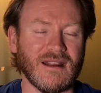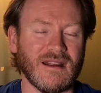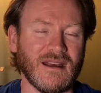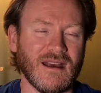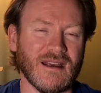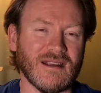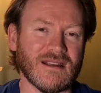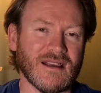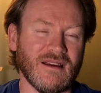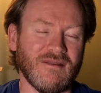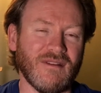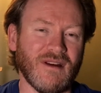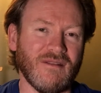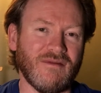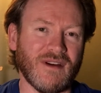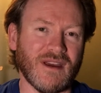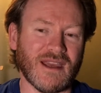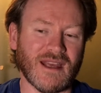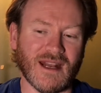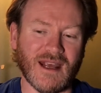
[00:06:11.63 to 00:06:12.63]

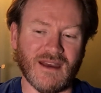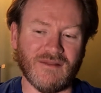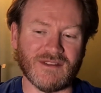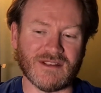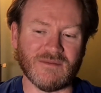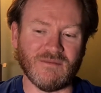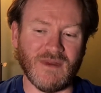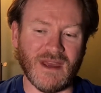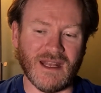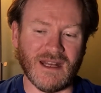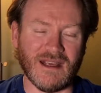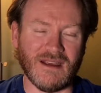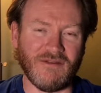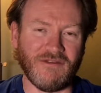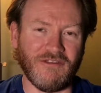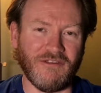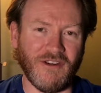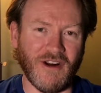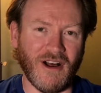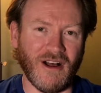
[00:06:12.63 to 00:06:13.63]
if I could have as many
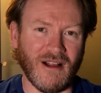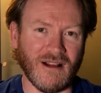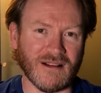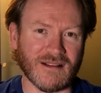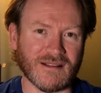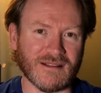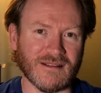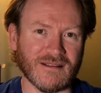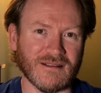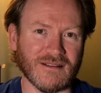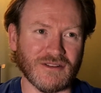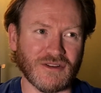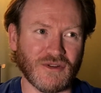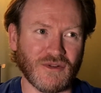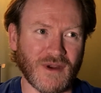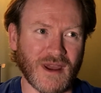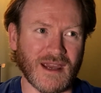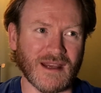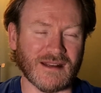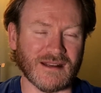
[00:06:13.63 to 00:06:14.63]
fault
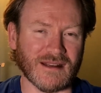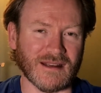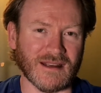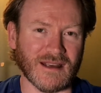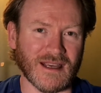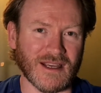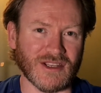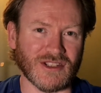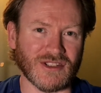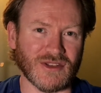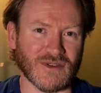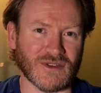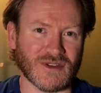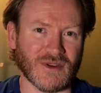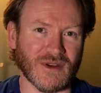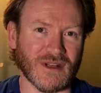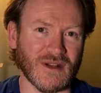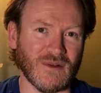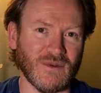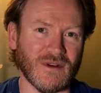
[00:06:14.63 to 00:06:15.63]
creating issues,
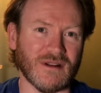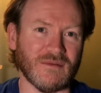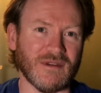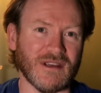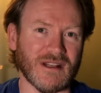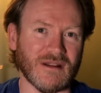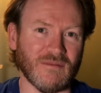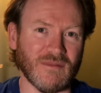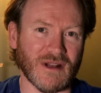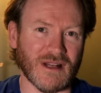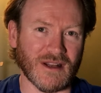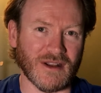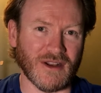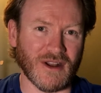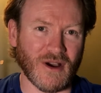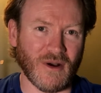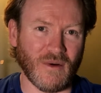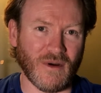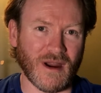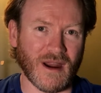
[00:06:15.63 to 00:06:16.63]
so I didn't want to be in the middle of
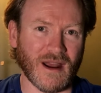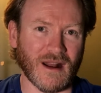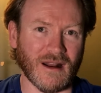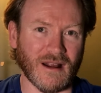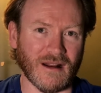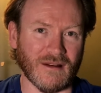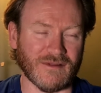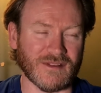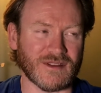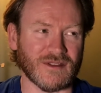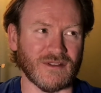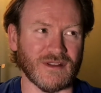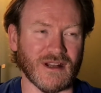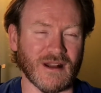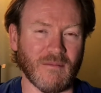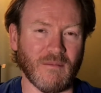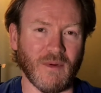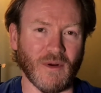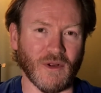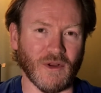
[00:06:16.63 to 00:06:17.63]
nowhere and all of a sudden
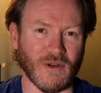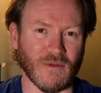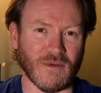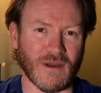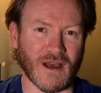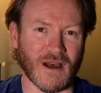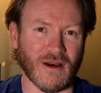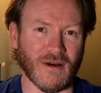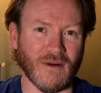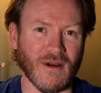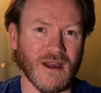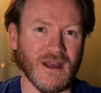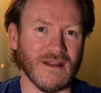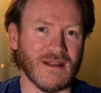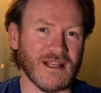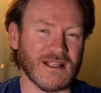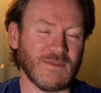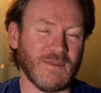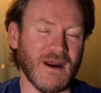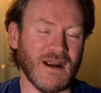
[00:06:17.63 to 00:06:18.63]
a bulb go.
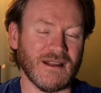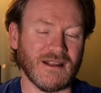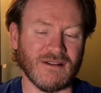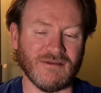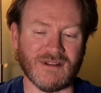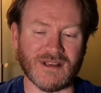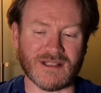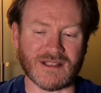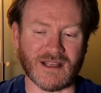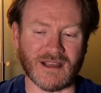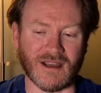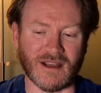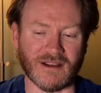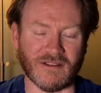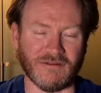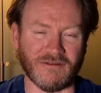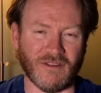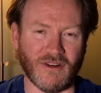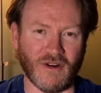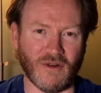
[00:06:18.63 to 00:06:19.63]
That's part of the reason I got
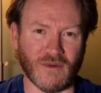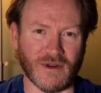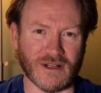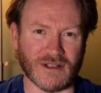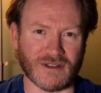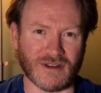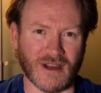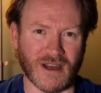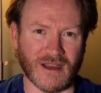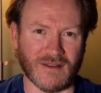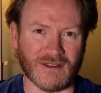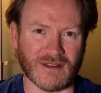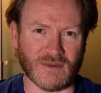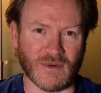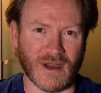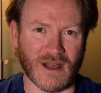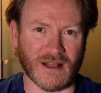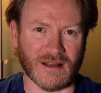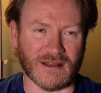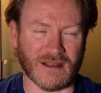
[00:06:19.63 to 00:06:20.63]
the 4-wheel drive as
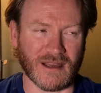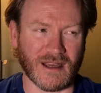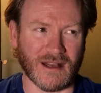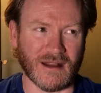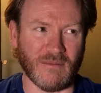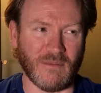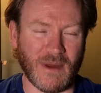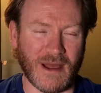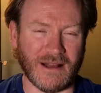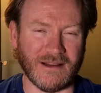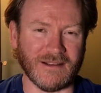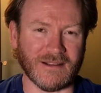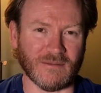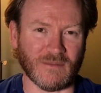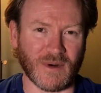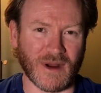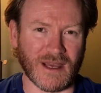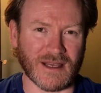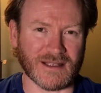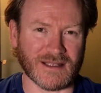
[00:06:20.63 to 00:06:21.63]
well, to kind of belt and
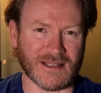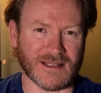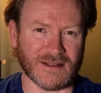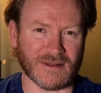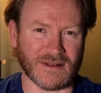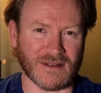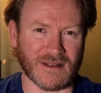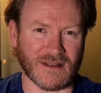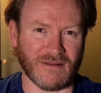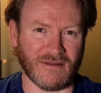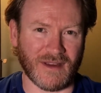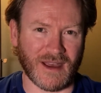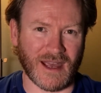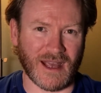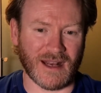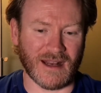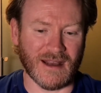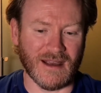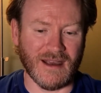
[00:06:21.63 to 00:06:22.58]
braces the van.